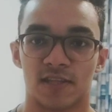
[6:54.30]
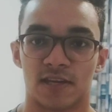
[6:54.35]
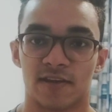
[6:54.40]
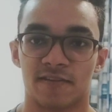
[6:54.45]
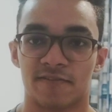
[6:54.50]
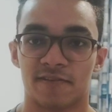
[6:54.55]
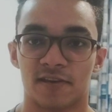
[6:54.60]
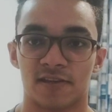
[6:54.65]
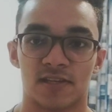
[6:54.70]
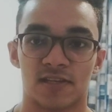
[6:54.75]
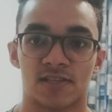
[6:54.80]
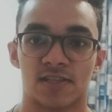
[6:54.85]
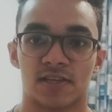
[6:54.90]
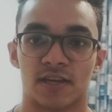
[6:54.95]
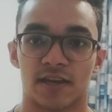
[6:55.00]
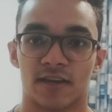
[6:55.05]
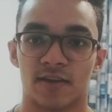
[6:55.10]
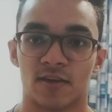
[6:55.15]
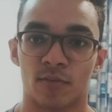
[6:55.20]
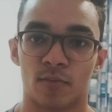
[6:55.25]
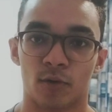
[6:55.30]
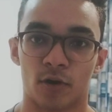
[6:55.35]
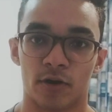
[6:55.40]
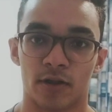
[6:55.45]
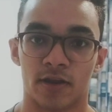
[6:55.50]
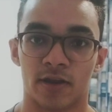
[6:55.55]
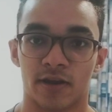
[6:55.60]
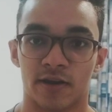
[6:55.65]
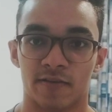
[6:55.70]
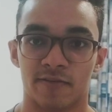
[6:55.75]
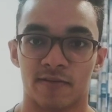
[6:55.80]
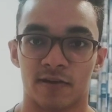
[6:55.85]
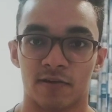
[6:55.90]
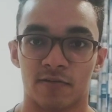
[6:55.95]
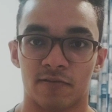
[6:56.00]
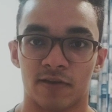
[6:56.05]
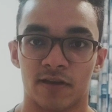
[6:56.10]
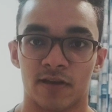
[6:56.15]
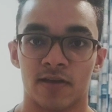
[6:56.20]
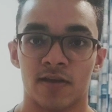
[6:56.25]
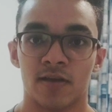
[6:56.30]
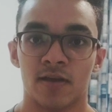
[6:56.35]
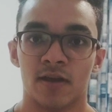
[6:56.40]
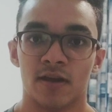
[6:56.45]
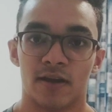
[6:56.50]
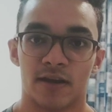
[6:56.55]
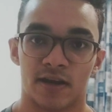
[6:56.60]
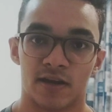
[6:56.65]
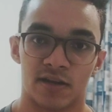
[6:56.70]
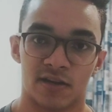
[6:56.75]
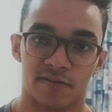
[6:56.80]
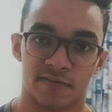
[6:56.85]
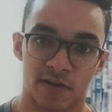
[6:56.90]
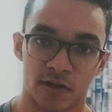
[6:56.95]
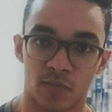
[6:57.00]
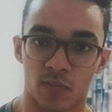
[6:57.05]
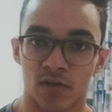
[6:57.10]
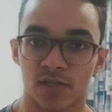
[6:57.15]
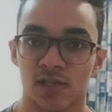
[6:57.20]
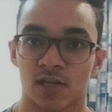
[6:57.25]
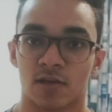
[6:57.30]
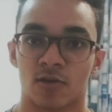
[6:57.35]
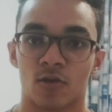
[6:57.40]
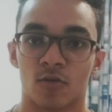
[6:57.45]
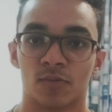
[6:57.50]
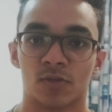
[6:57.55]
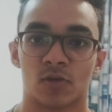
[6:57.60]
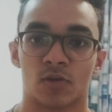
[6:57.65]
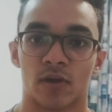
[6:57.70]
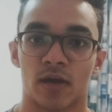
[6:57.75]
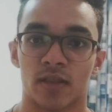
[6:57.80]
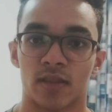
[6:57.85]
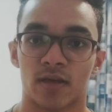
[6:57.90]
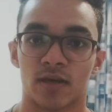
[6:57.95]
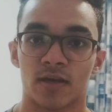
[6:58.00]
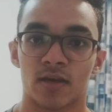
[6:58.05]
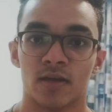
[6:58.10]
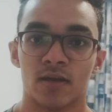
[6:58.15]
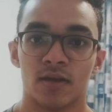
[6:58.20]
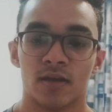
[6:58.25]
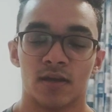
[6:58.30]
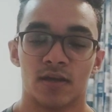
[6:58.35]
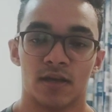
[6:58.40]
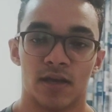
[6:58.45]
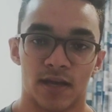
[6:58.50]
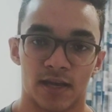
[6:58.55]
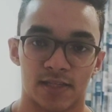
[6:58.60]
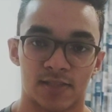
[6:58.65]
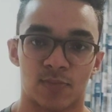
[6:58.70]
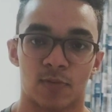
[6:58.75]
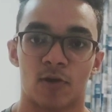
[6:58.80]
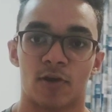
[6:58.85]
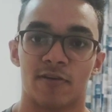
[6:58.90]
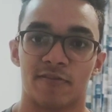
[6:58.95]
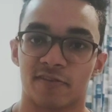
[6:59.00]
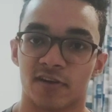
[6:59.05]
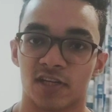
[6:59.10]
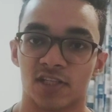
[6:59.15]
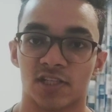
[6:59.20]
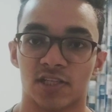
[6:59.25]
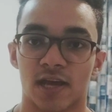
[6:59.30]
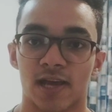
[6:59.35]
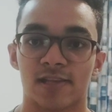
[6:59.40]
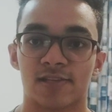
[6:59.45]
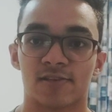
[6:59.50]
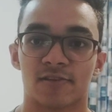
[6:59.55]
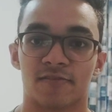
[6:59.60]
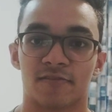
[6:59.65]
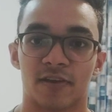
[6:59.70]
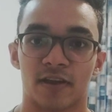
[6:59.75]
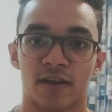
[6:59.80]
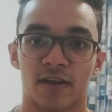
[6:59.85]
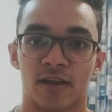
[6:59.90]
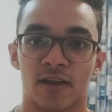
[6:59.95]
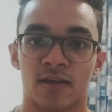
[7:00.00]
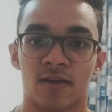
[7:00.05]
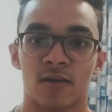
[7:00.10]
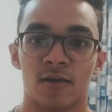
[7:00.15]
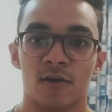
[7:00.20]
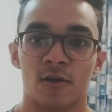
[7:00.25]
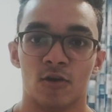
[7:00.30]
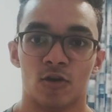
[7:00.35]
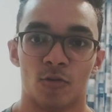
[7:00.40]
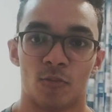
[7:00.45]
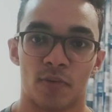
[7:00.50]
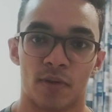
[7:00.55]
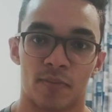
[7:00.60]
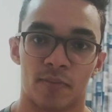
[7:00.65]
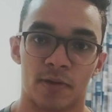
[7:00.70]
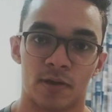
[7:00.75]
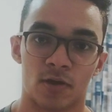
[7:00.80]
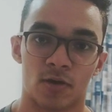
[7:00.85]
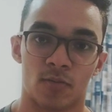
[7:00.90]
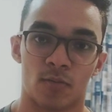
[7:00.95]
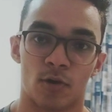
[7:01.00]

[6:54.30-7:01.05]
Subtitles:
3 phases, train your body in a different way, train different muscle groups together, explore different styles of training to prepare your